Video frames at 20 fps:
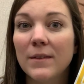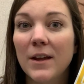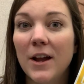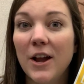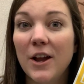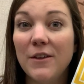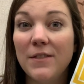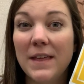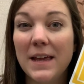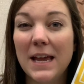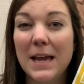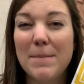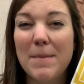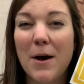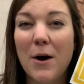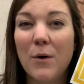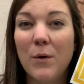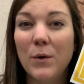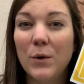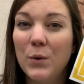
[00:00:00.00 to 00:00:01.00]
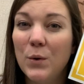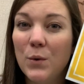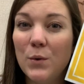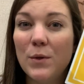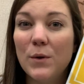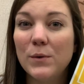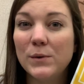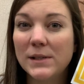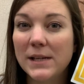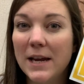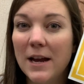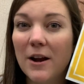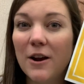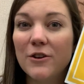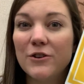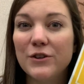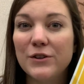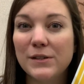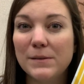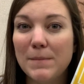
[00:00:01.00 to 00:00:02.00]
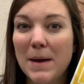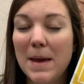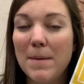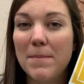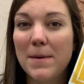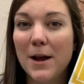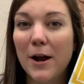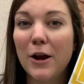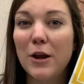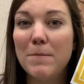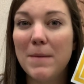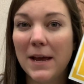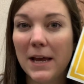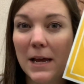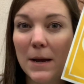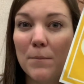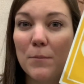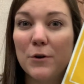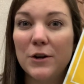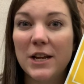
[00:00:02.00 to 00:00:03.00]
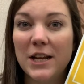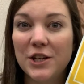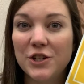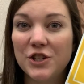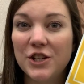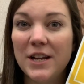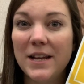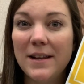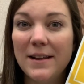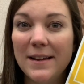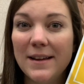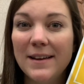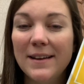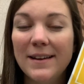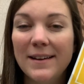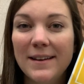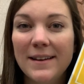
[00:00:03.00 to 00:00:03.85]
Are you thinking about who those characters might be? Are you making a prediction?